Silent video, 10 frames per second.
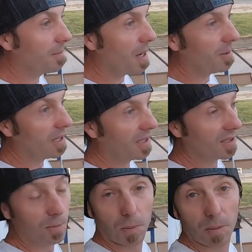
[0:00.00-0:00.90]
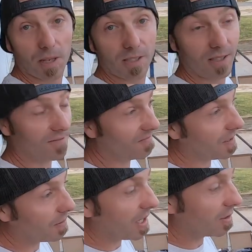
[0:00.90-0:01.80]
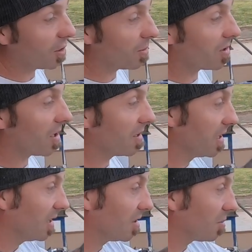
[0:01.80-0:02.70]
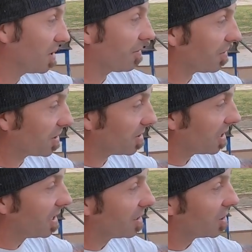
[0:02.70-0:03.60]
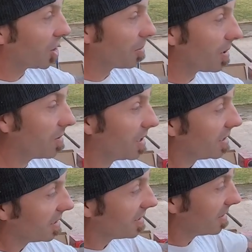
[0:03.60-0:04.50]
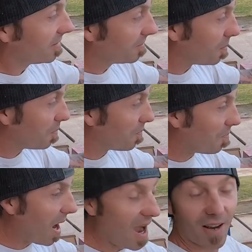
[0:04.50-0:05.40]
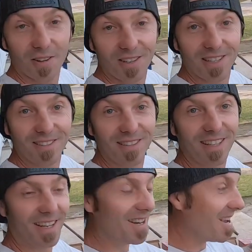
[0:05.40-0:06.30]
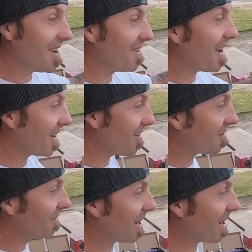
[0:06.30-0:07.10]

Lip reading: Maybe it is, maybe it isn't. Never had a turbo car. This will be the first turbo pile that I own.